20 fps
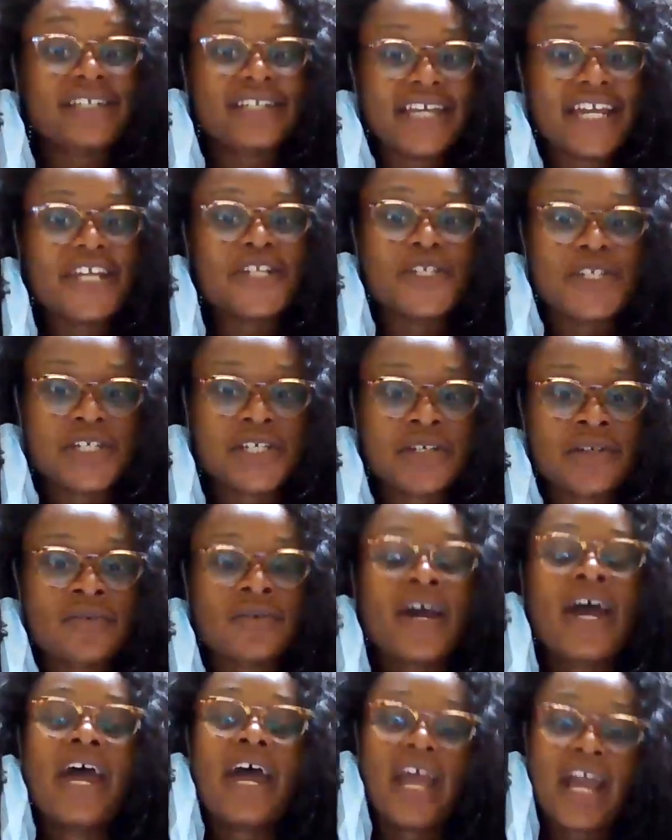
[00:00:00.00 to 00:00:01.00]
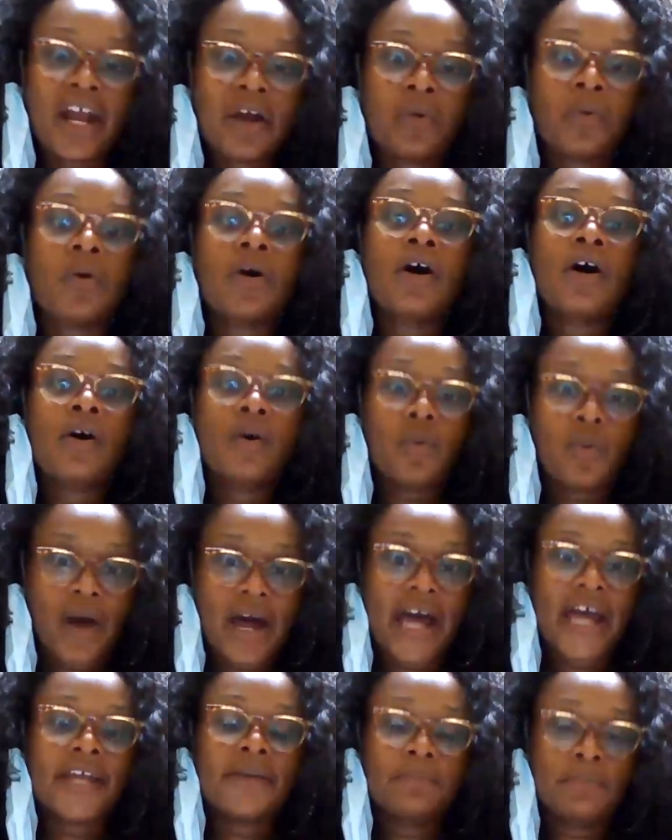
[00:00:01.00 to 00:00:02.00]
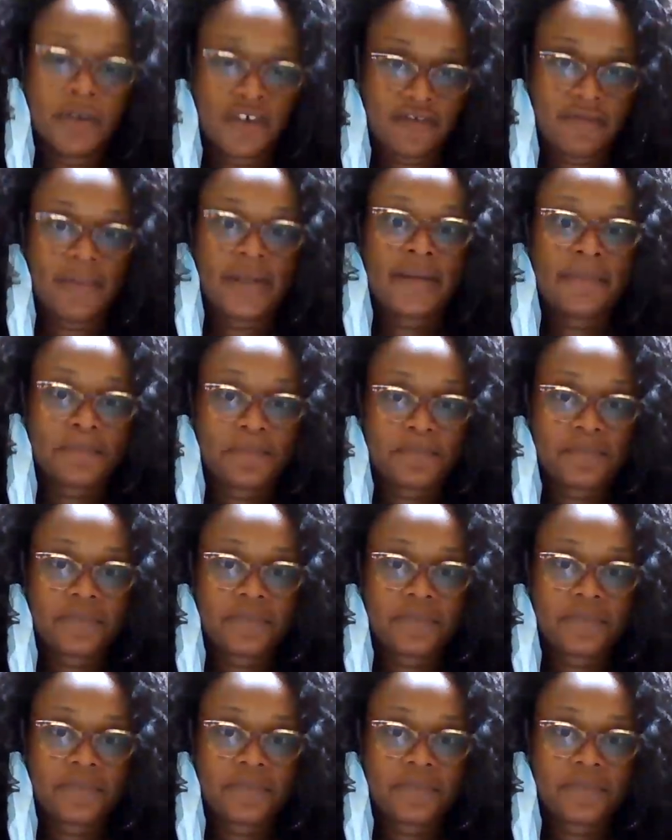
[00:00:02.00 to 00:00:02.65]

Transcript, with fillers: leads to a worldwide movement.